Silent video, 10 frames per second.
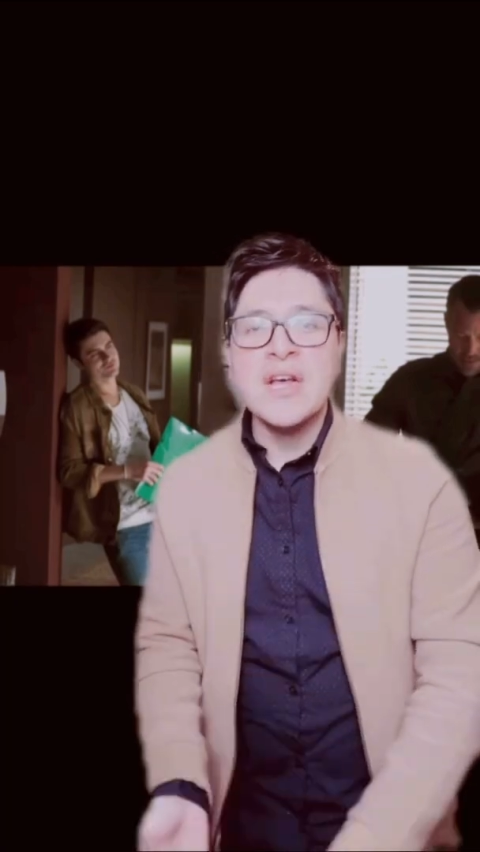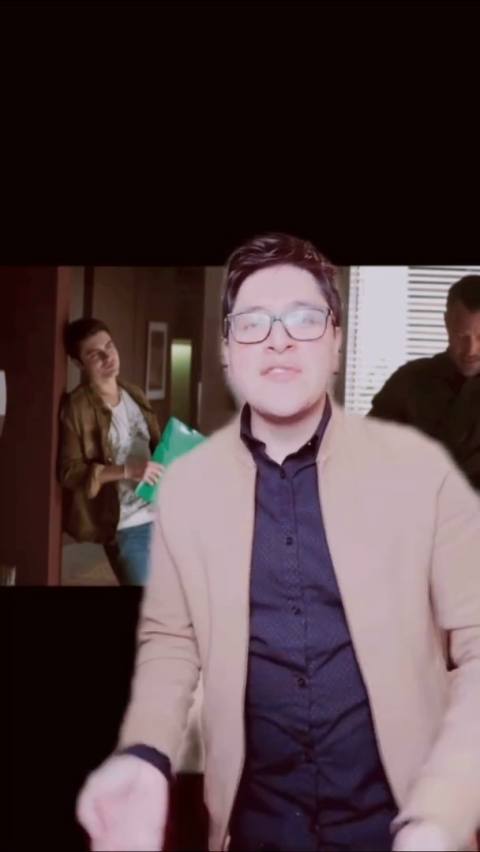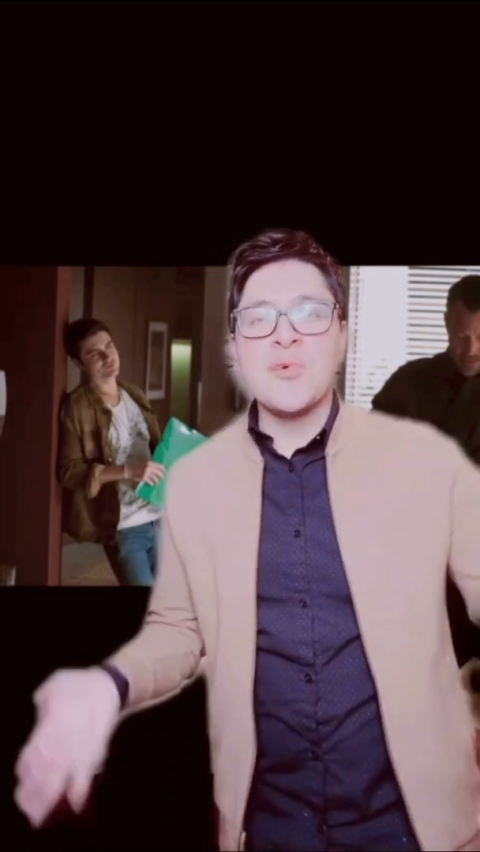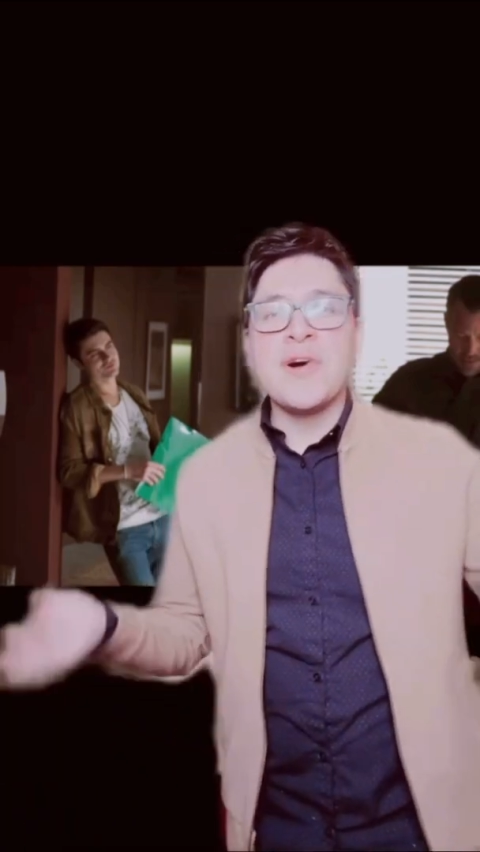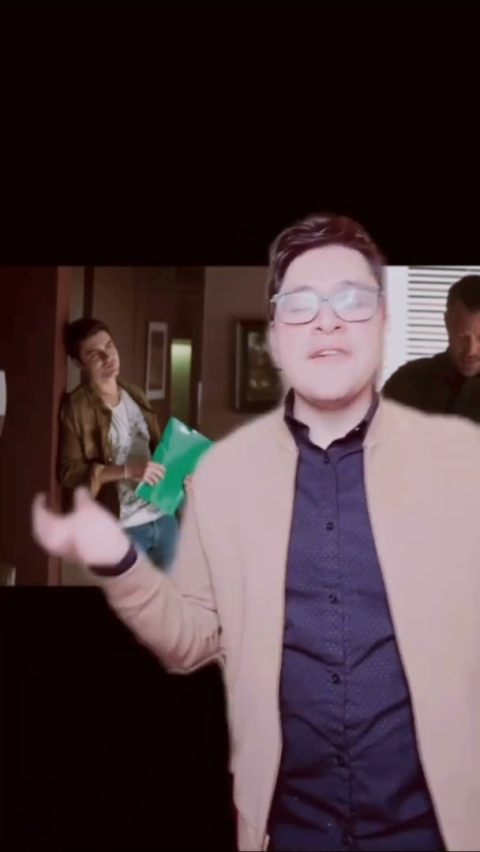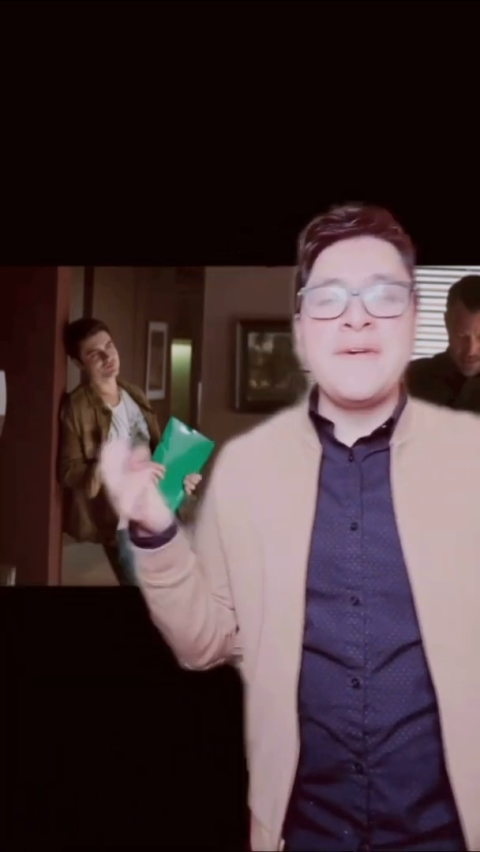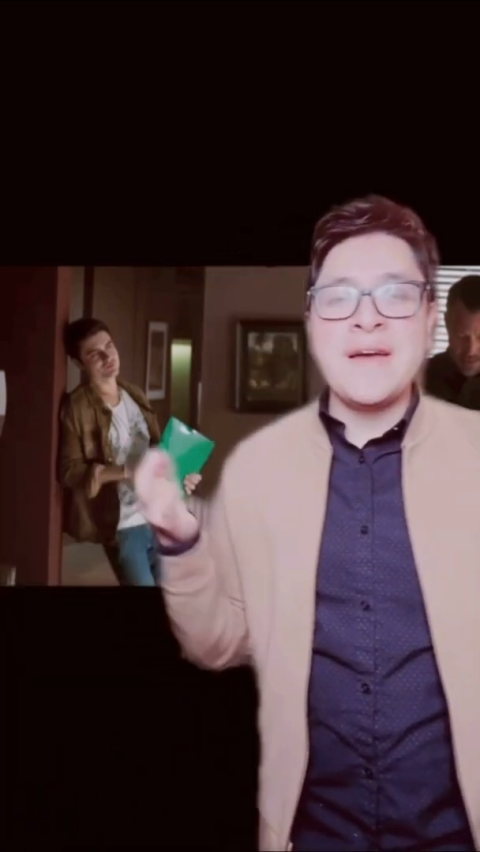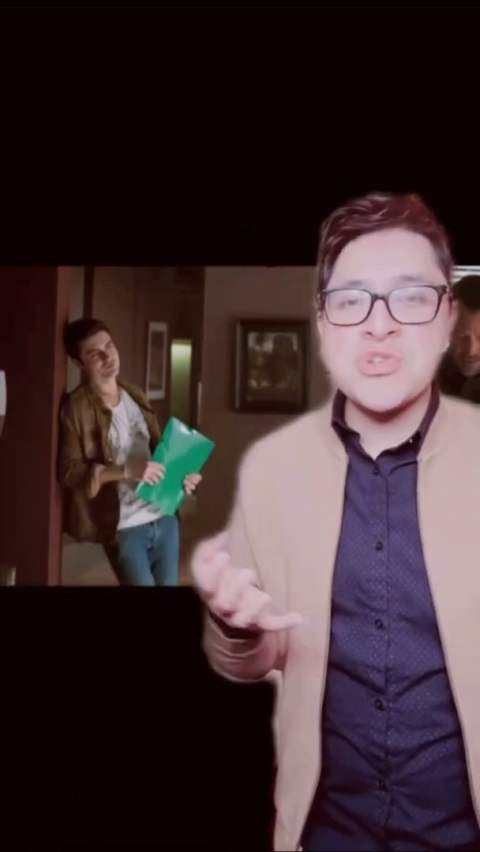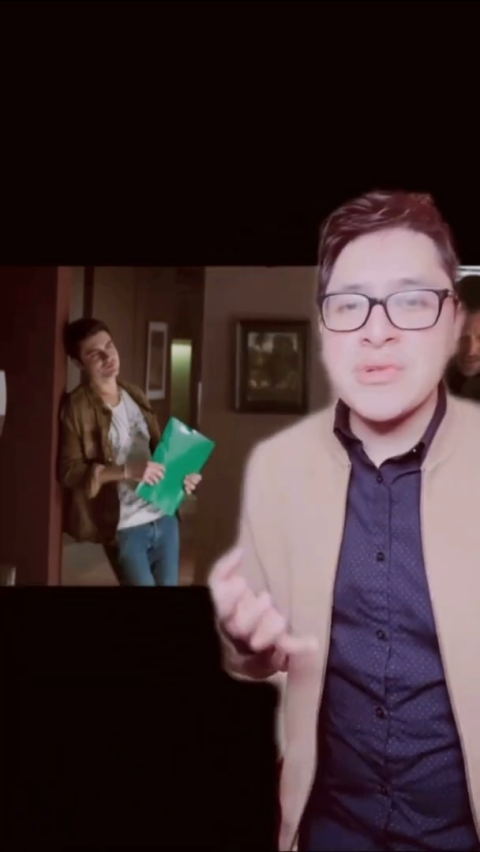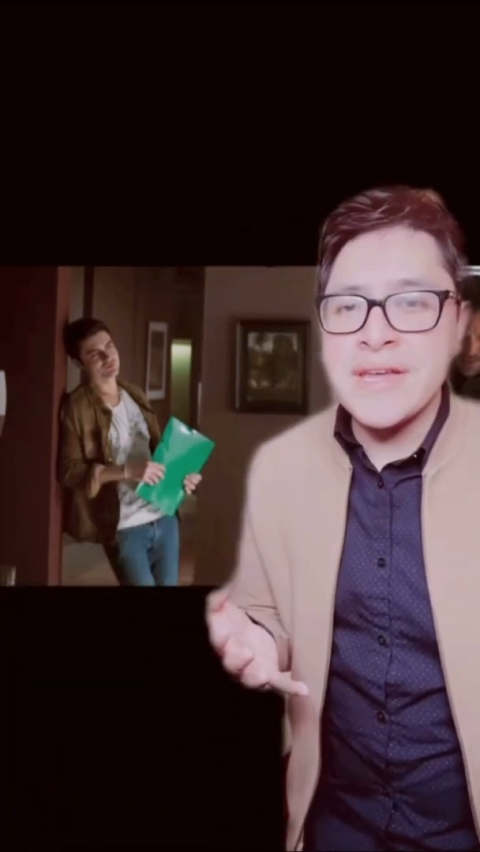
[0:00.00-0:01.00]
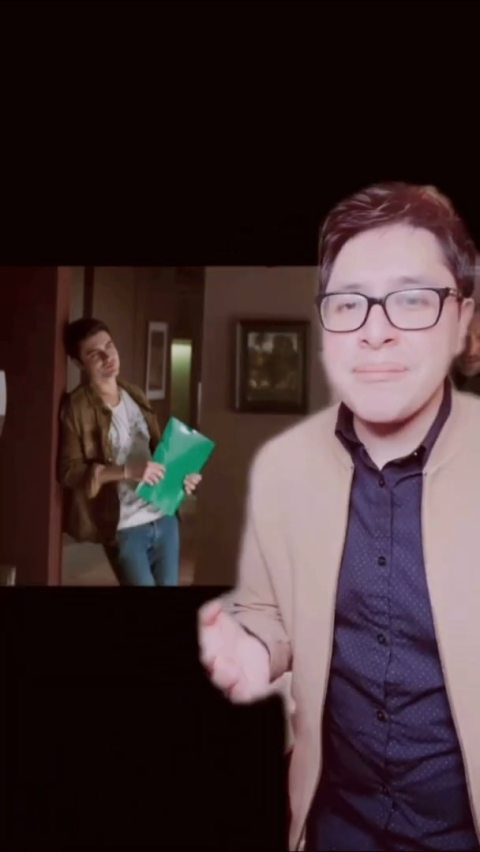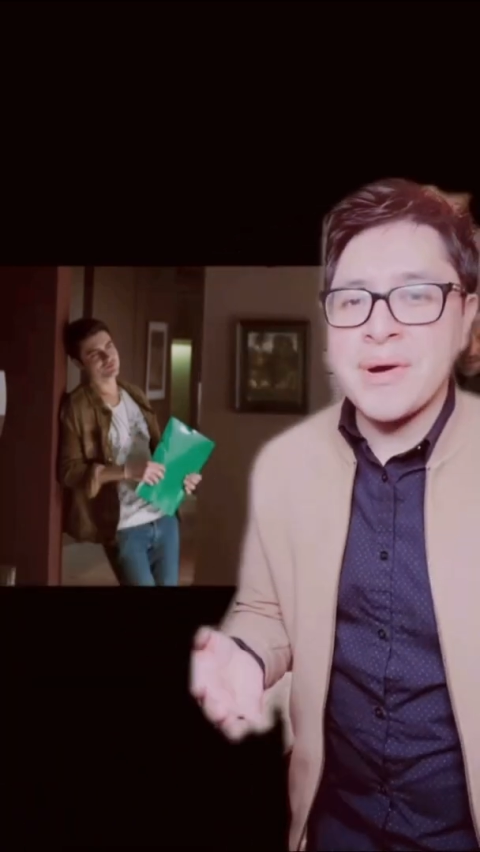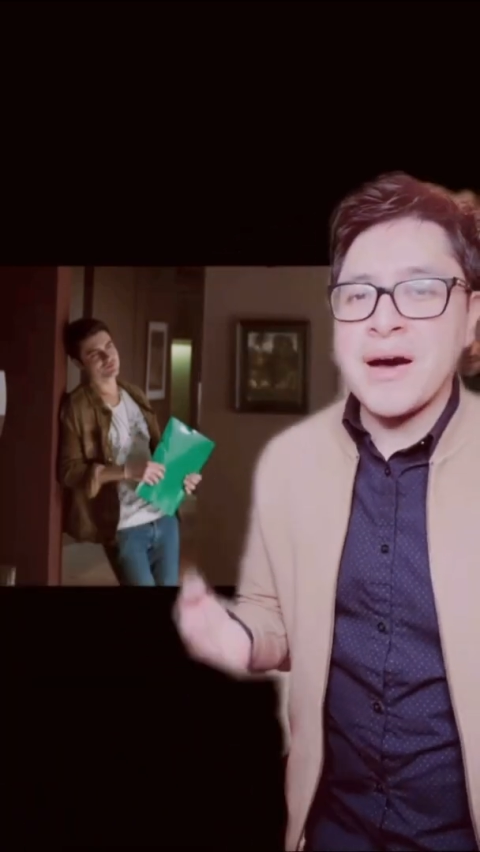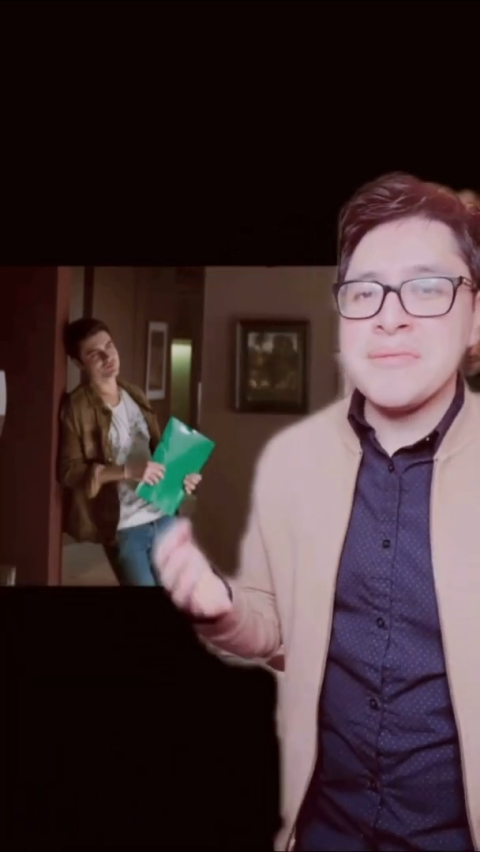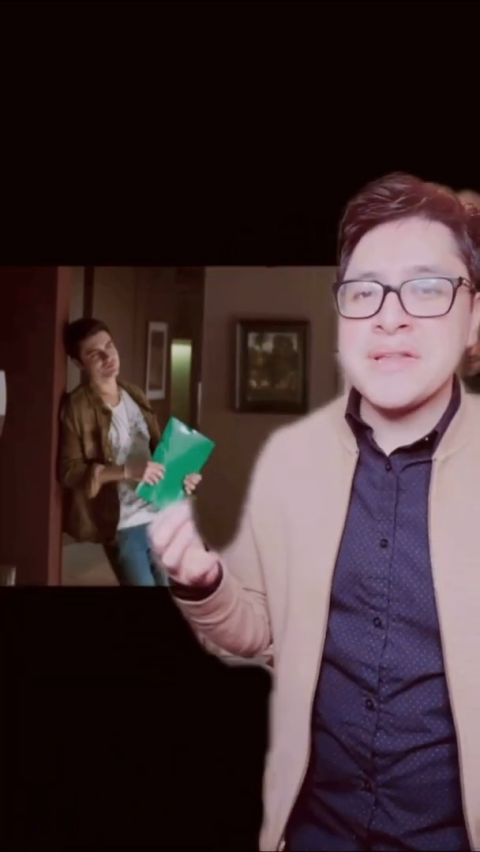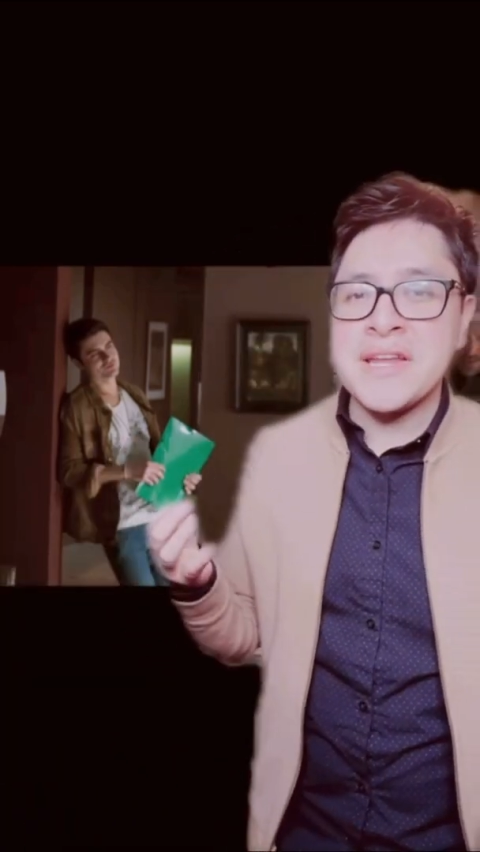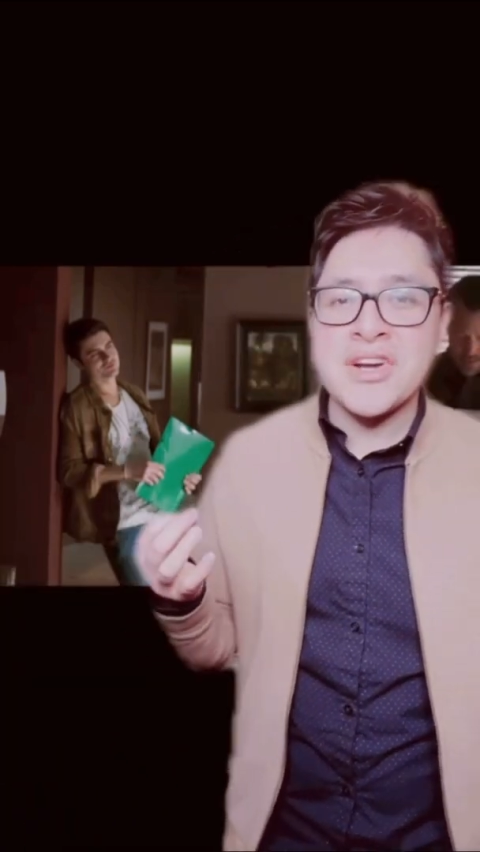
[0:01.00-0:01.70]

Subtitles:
So eventually, probably